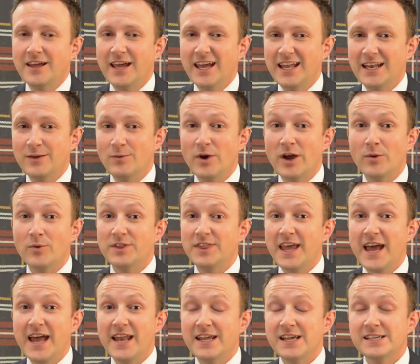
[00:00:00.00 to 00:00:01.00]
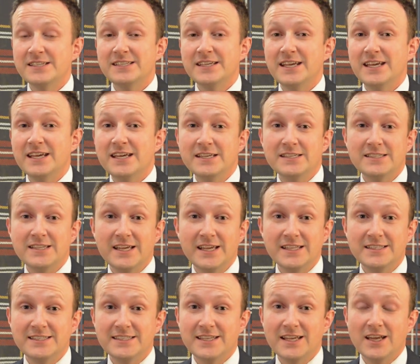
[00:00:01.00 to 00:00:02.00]
Anyway, what that is, is
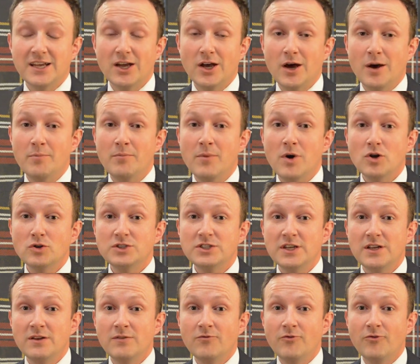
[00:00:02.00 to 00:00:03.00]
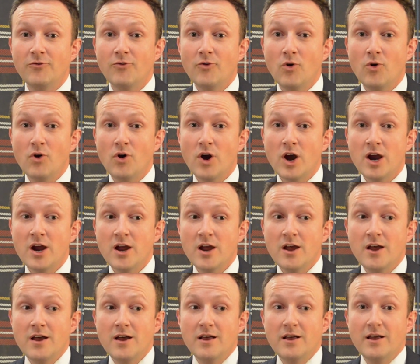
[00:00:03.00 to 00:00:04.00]
it's a motion for
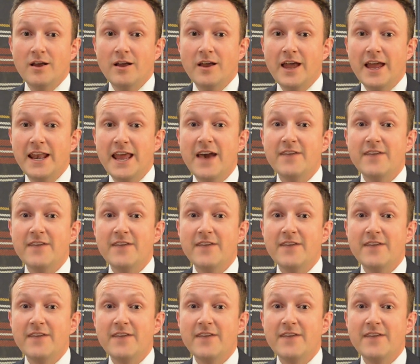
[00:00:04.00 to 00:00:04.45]
an